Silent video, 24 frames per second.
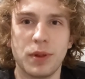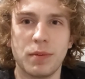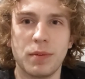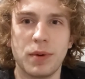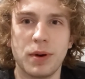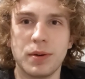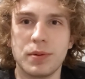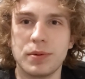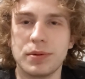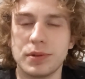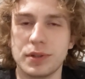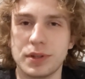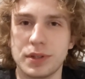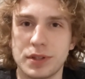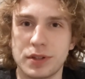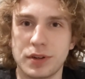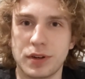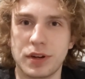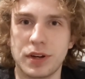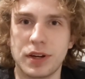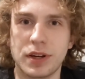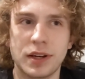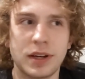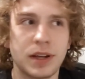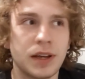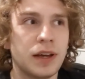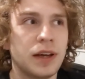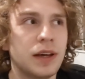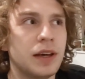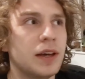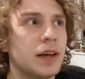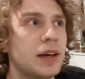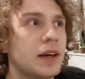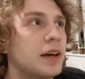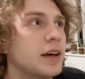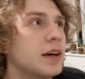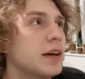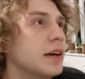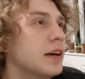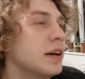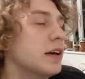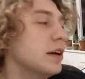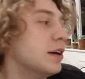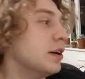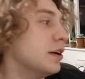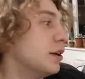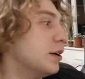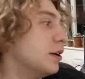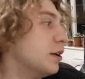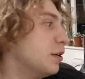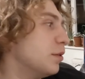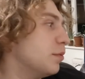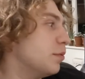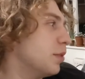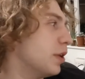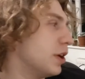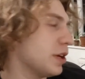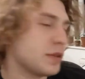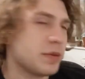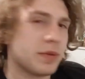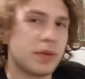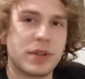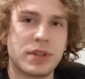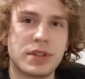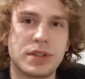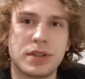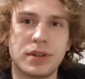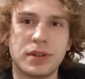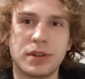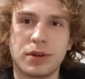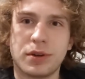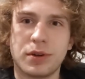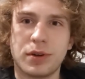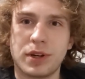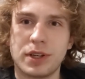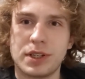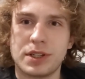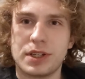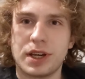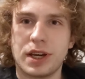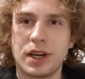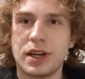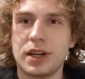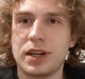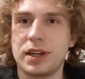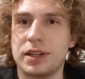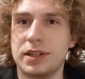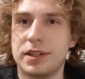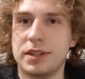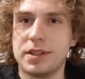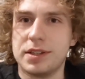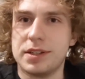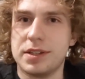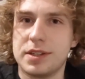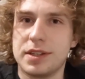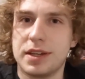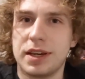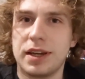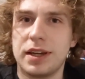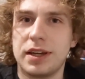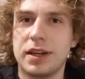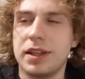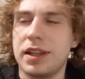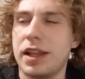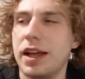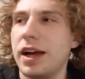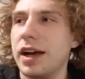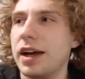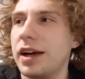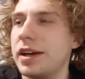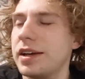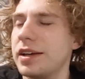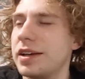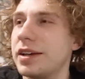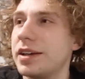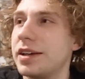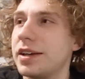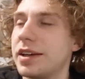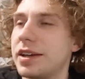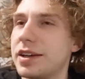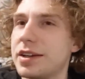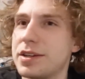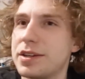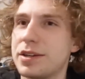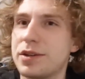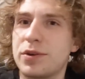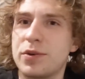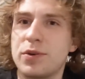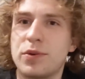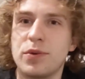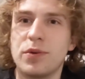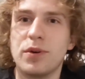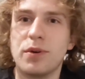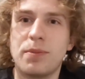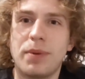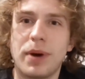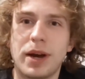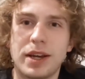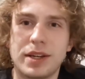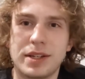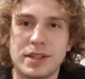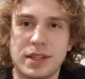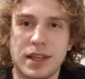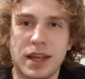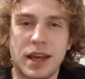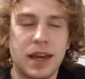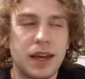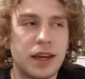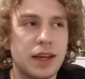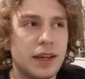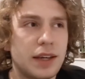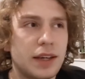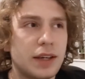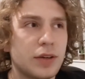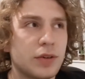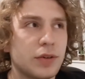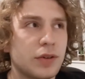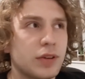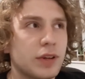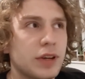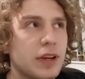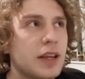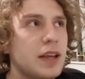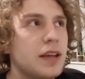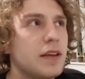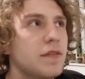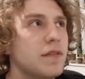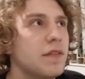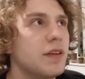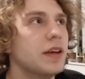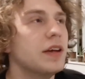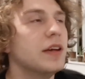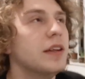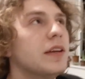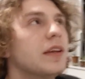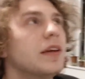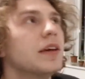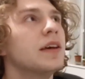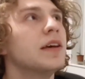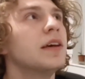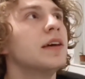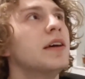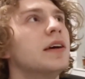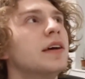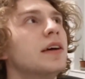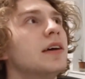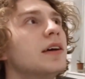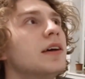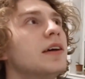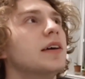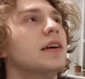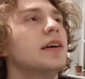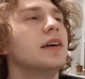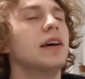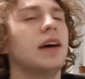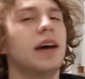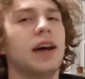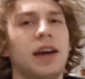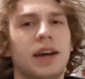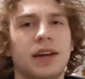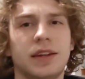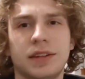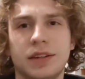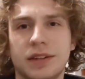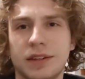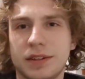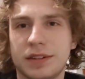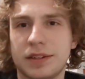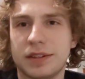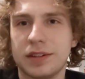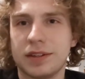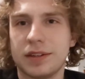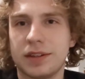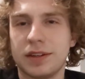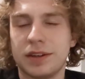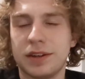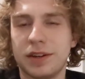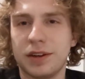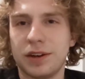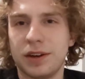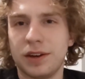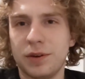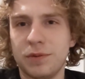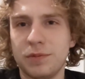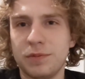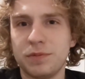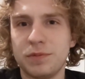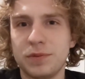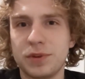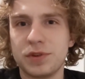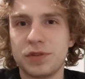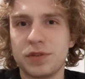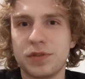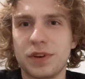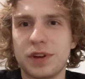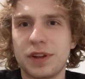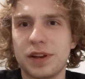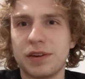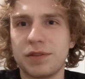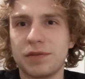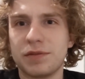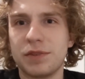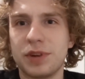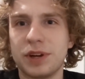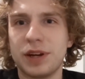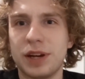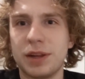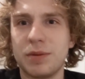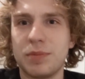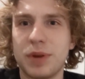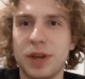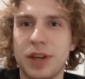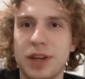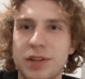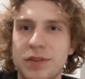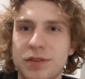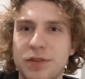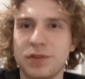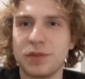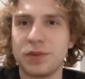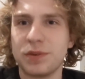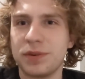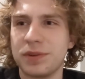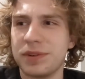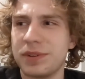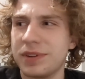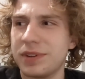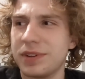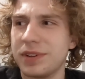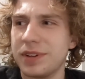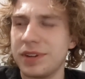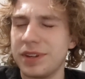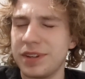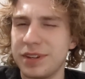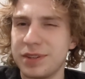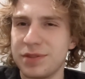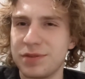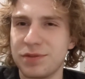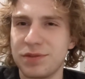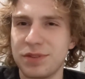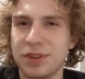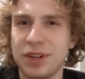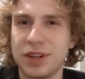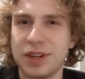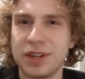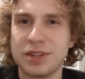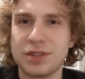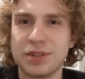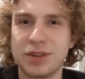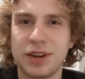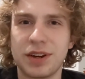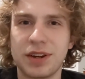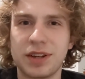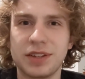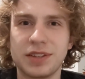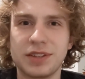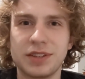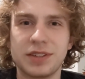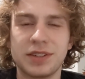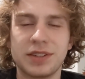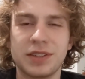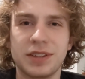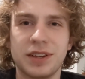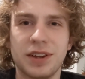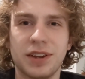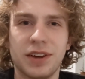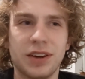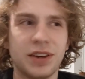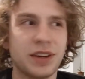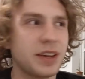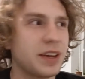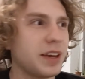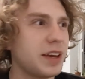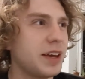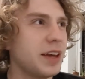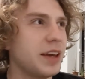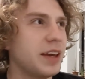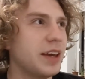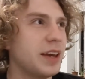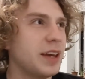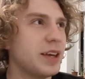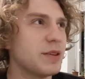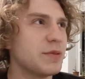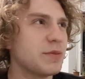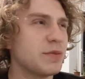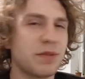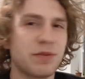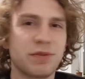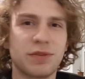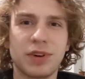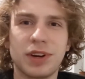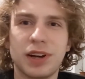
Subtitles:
them up on the screen. But I just wanted to do a quick check-in and say that it's 8:15 on an evening, and I'm just feeling really peaceful. It's really strange, like, it's been